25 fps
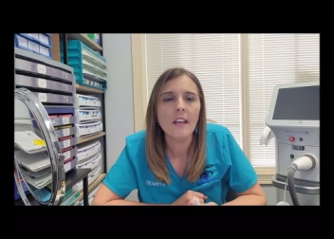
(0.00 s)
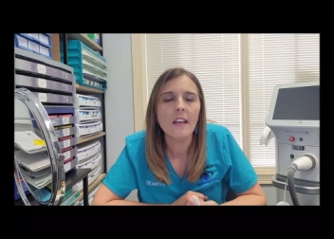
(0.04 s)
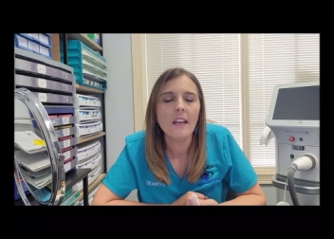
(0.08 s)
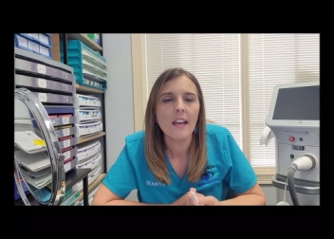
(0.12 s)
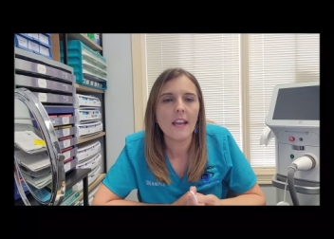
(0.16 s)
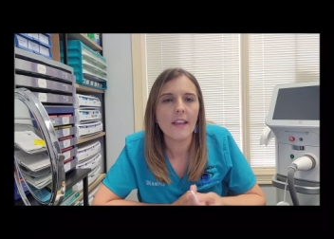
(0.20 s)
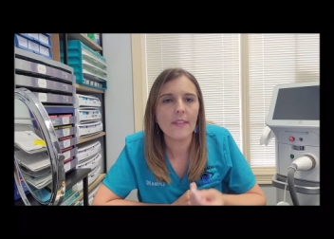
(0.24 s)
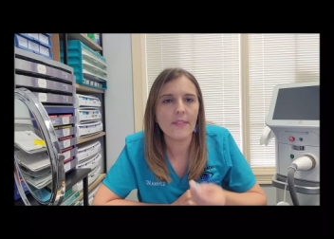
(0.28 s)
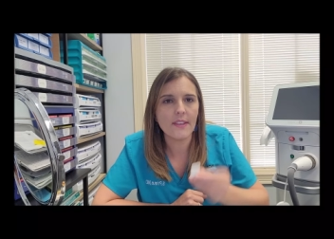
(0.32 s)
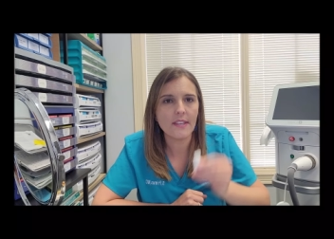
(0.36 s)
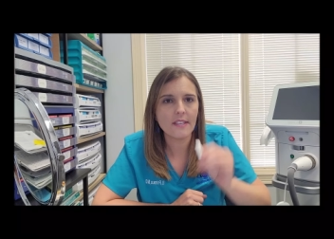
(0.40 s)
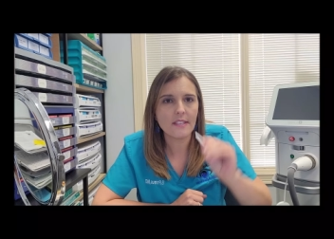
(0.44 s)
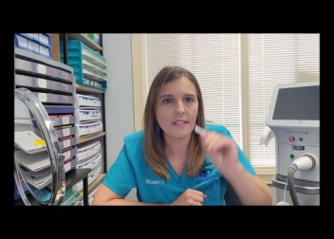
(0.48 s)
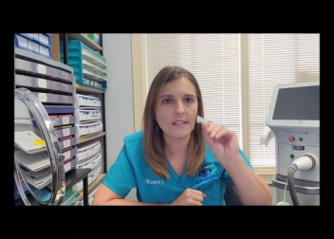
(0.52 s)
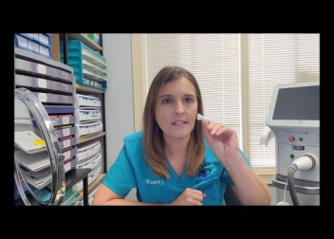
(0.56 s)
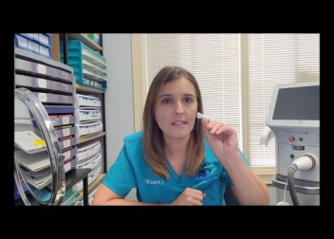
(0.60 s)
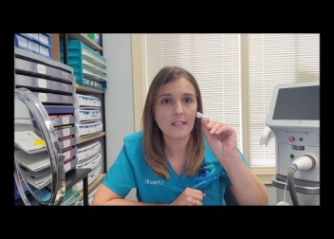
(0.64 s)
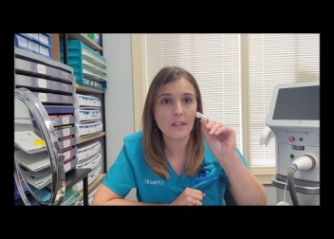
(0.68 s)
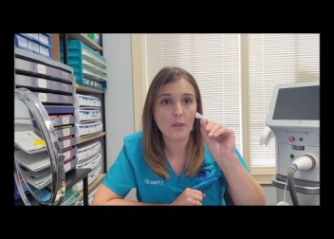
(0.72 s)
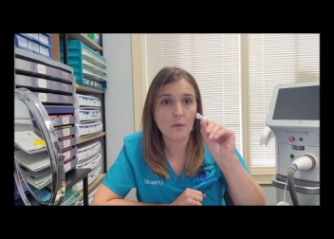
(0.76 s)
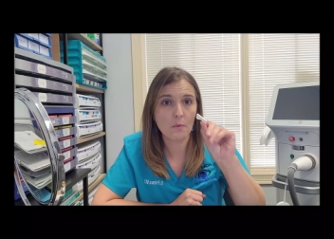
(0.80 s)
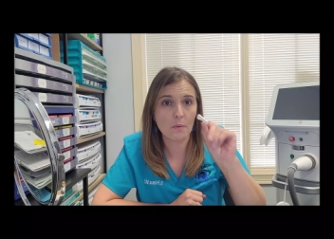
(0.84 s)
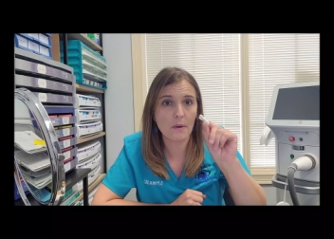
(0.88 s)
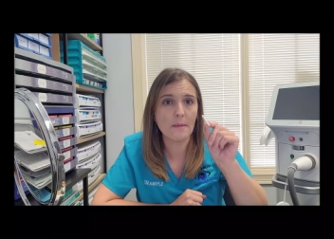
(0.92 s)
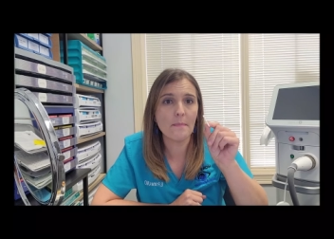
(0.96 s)
And this is a
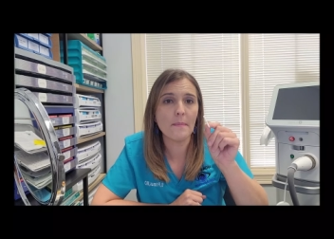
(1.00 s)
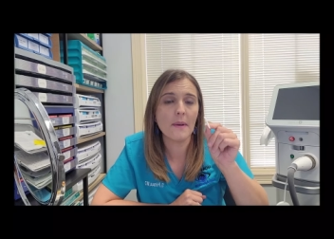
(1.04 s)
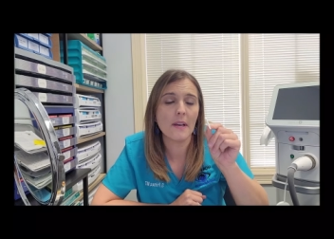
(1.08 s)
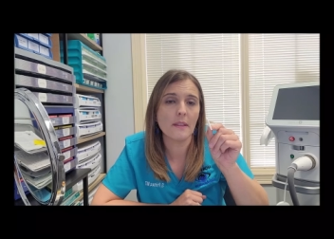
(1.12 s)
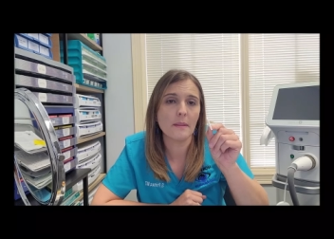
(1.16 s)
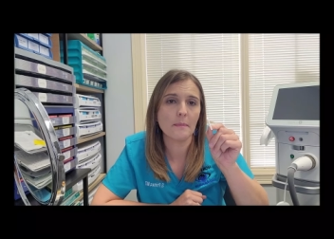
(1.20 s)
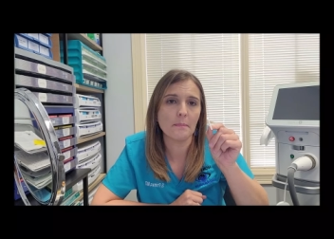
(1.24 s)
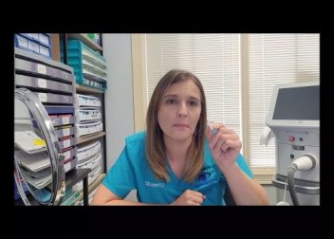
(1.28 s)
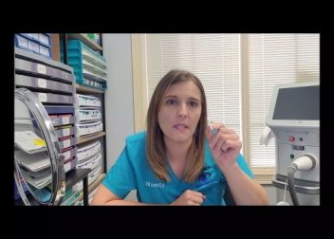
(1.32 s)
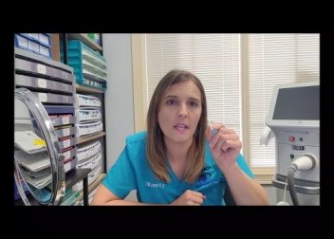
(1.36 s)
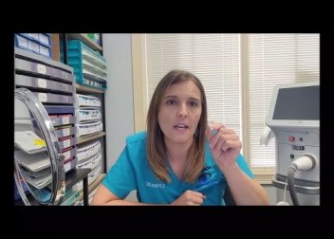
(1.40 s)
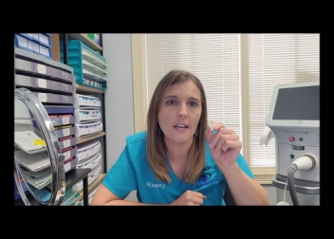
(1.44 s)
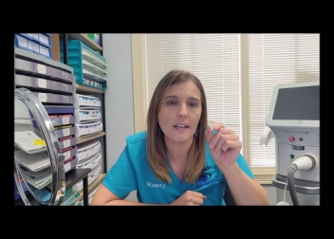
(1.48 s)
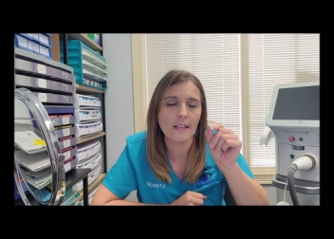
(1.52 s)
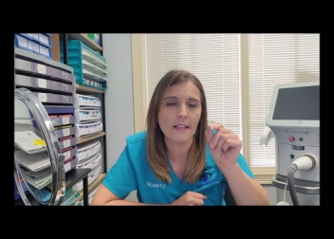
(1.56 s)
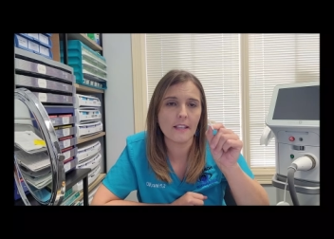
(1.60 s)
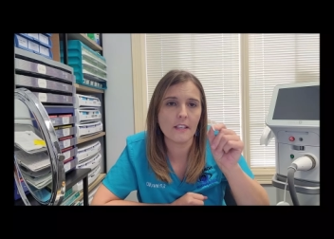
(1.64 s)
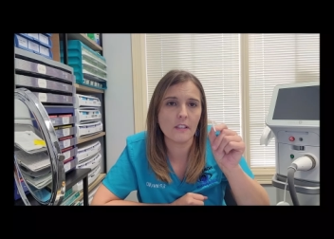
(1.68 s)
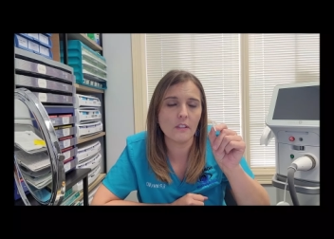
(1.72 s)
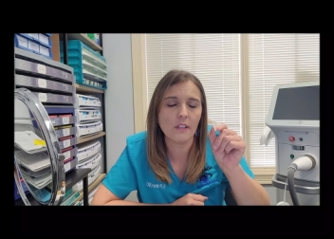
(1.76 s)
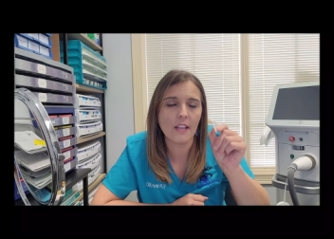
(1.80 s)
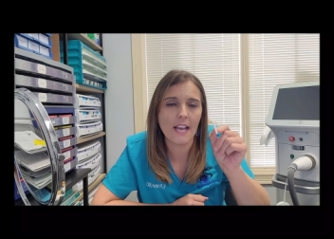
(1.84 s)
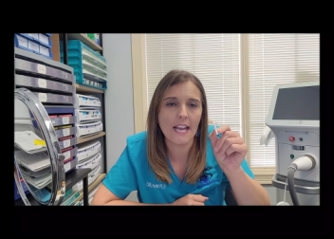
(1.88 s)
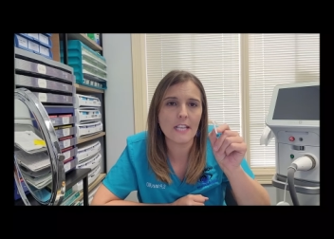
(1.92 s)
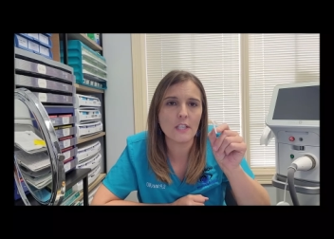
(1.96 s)
3-month plug.
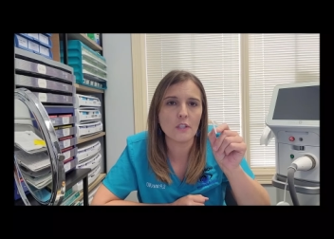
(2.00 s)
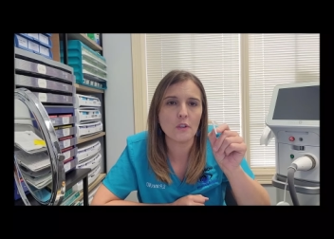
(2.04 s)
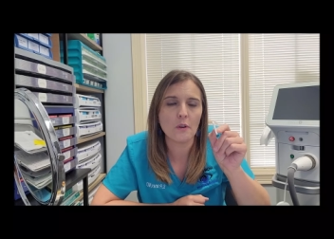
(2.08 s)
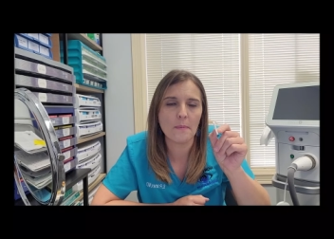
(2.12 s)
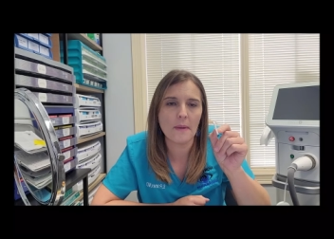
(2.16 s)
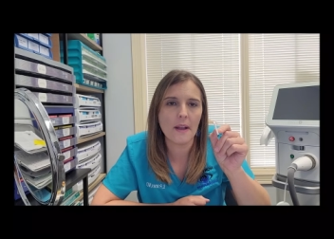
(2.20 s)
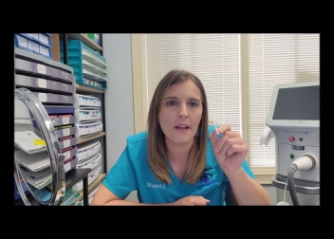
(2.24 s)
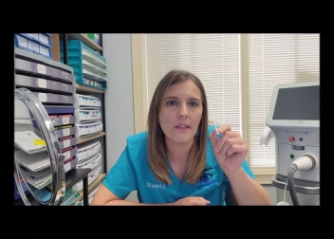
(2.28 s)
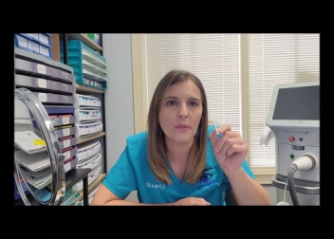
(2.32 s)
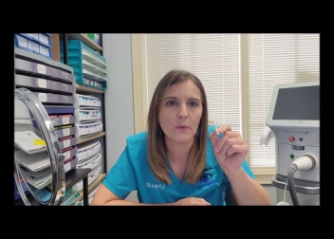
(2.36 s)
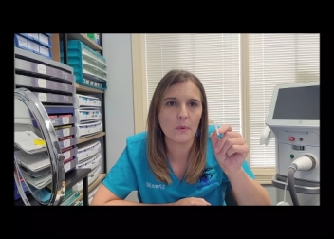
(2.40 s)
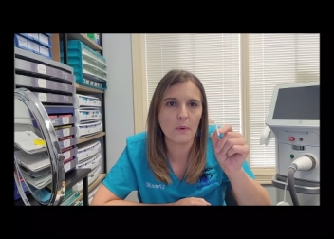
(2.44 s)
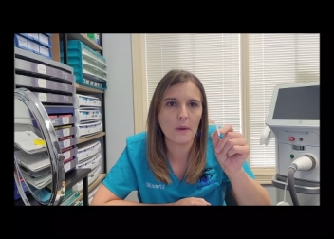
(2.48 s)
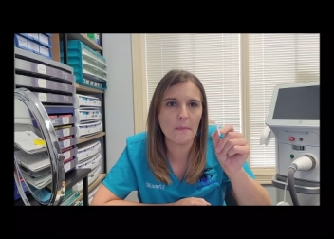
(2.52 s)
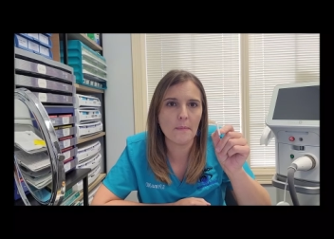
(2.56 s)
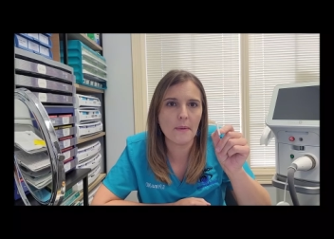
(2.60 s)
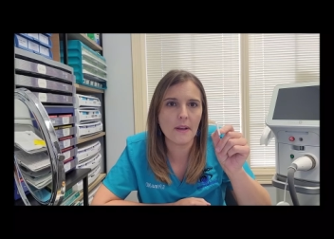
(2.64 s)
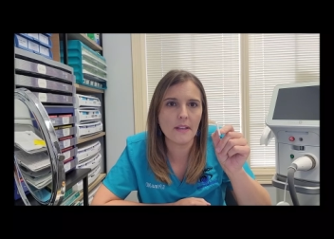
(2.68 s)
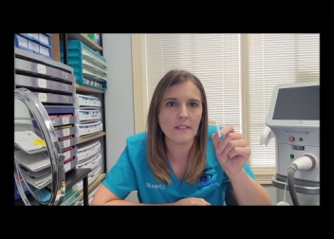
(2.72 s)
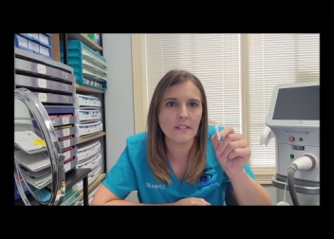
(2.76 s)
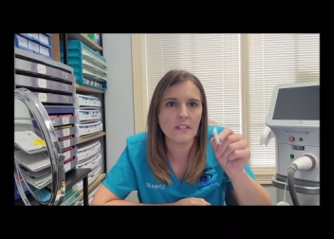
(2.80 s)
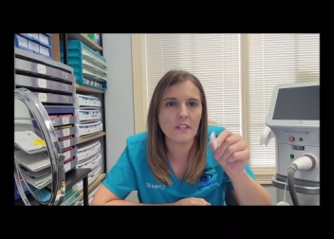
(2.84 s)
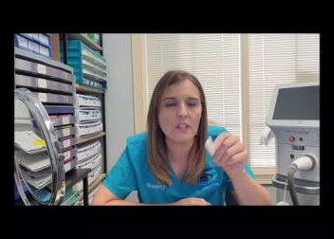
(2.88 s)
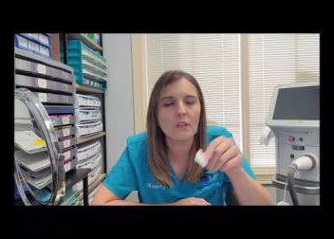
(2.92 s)
It'll last for about 3 months.